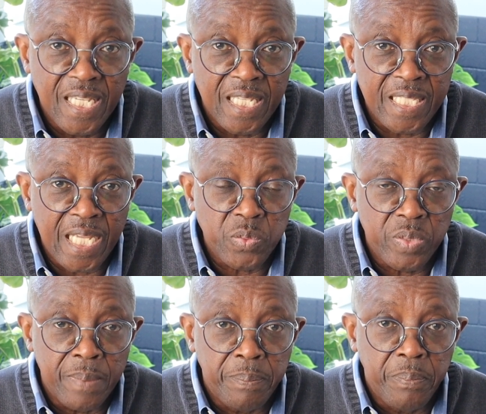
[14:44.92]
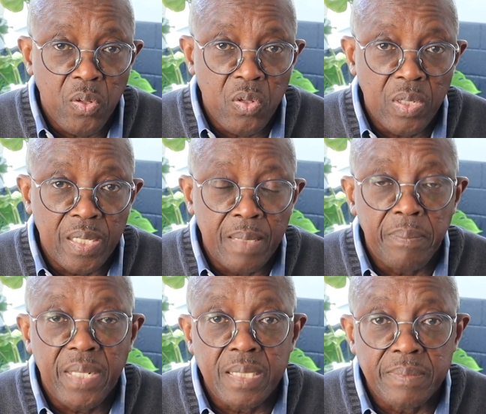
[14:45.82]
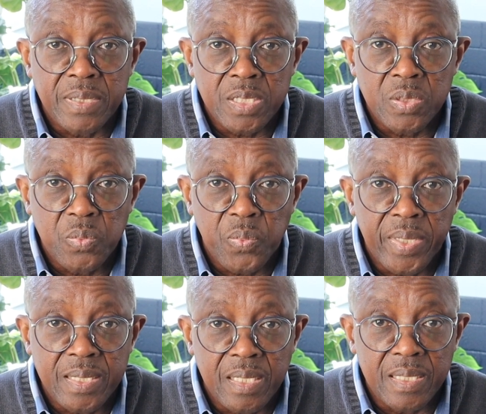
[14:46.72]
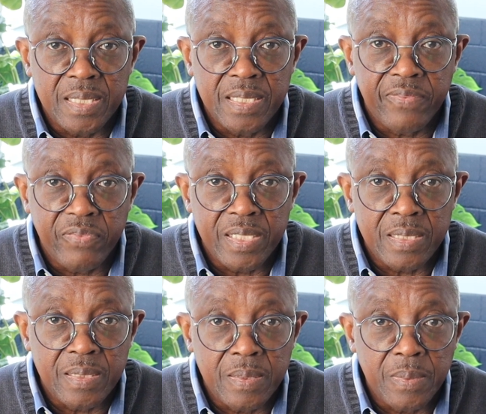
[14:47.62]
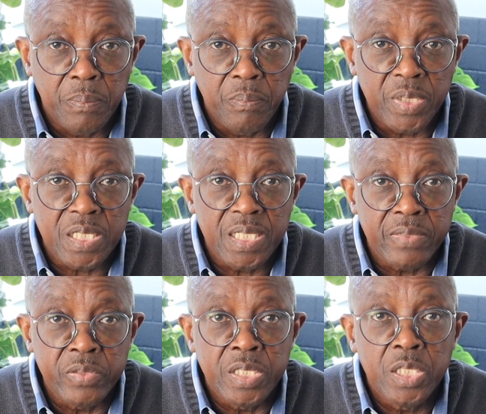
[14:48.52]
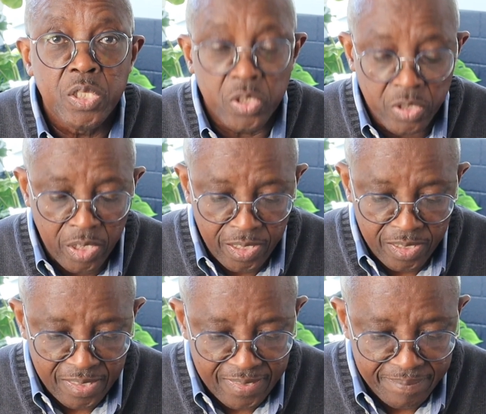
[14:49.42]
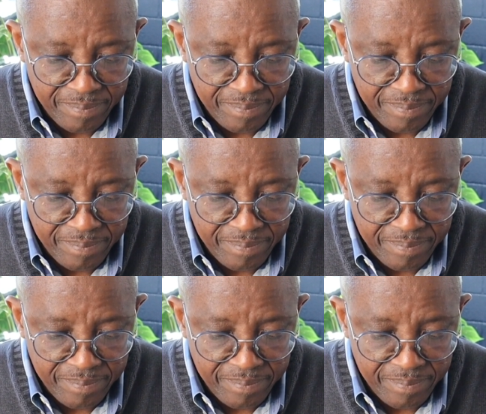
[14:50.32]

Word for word: And that's where Paul and Barnabas went on different missionary journeys.